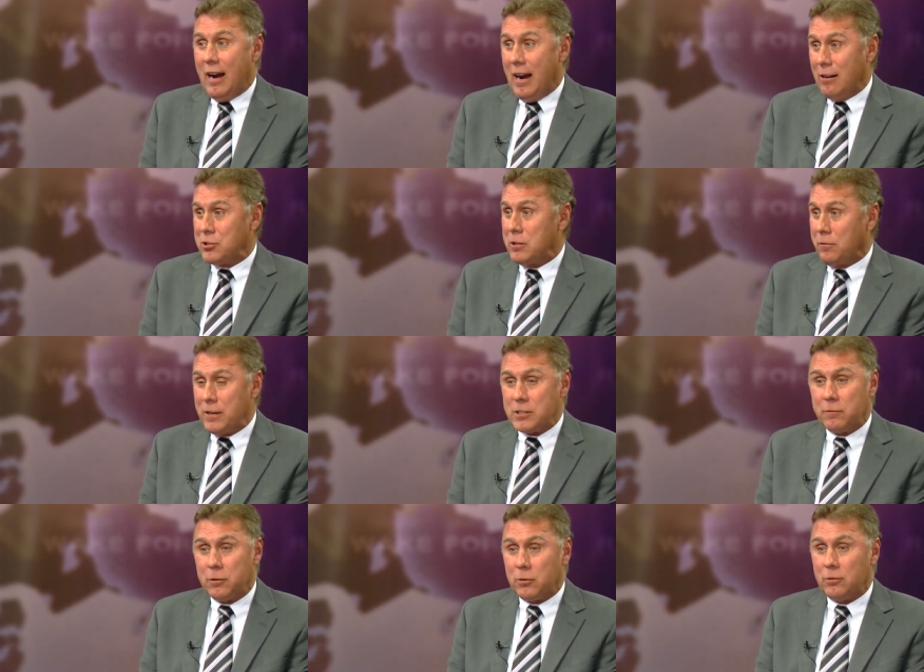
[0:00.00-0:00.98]
How's the
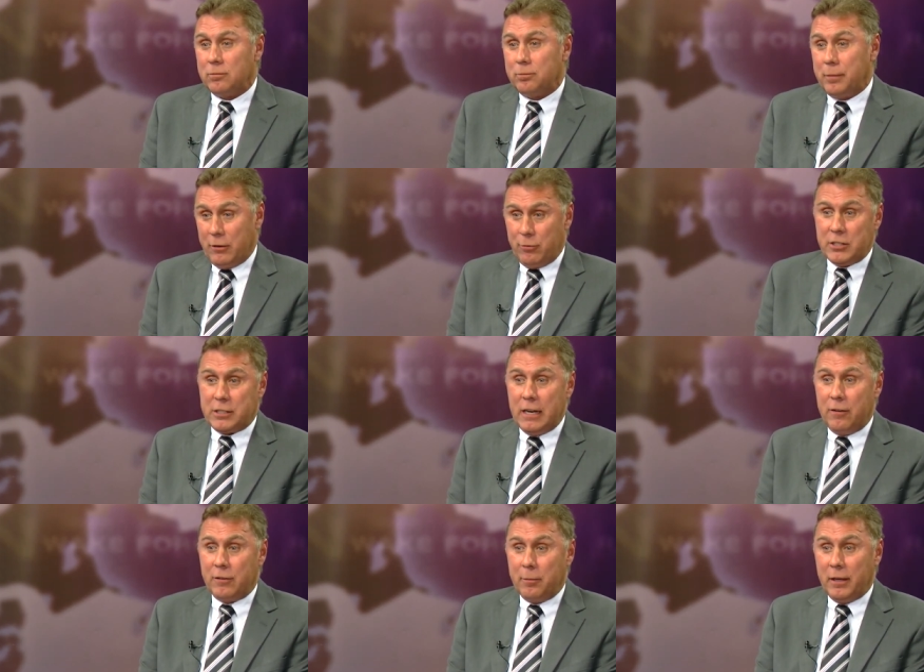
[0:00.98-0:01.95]
festival been
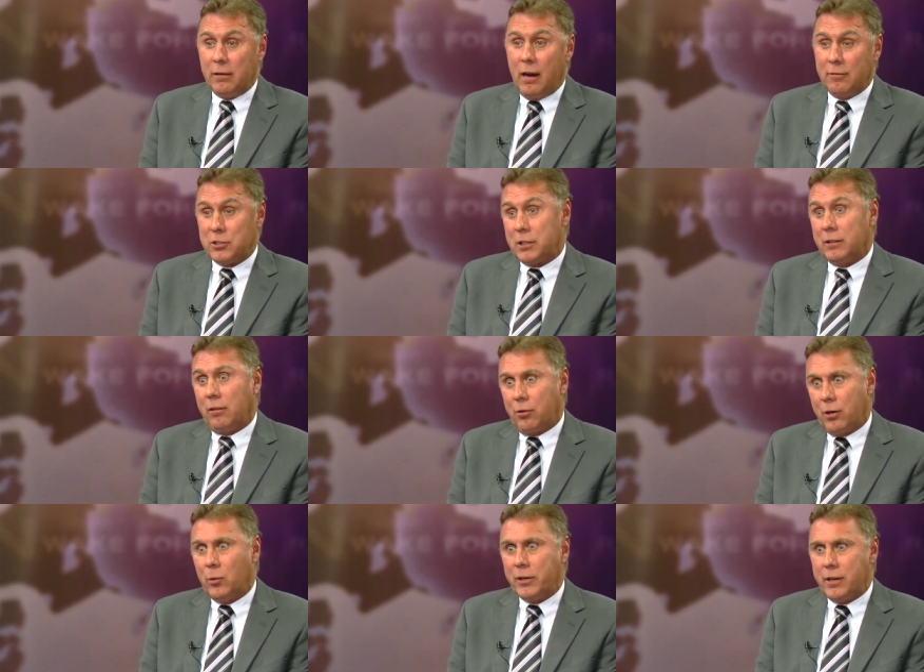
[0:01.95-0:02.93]
received? I mean, obviously,
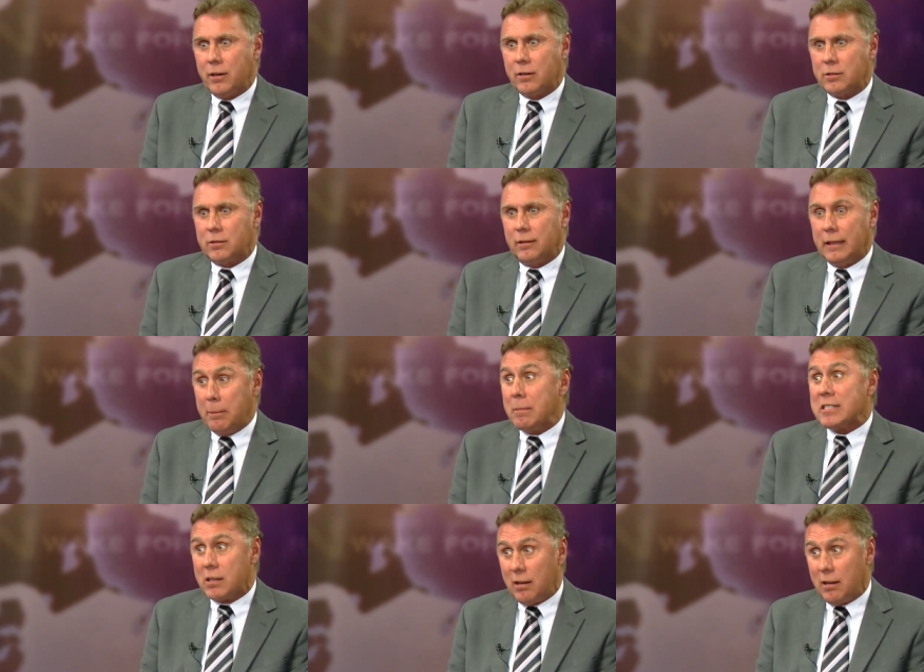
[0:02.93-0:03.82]
31 years, they must